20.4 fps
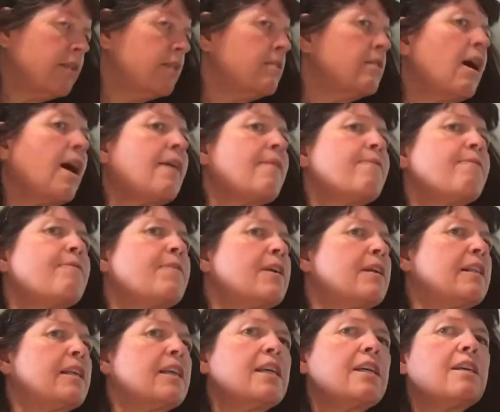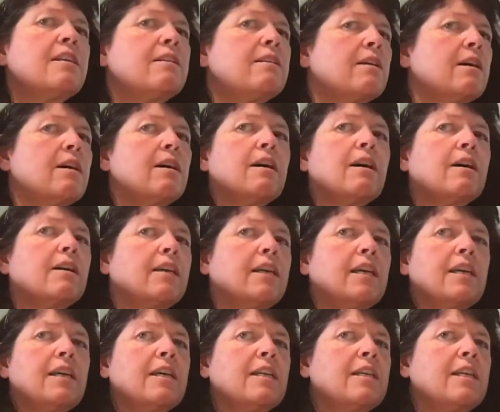Not feeling,
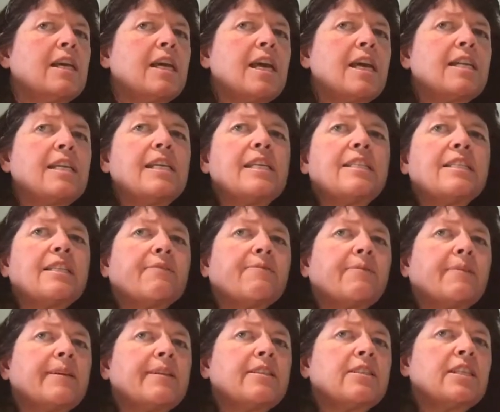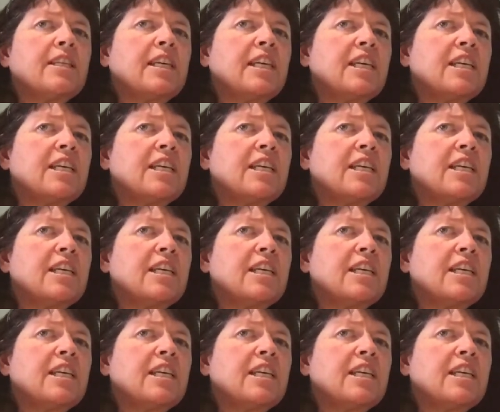again, any difference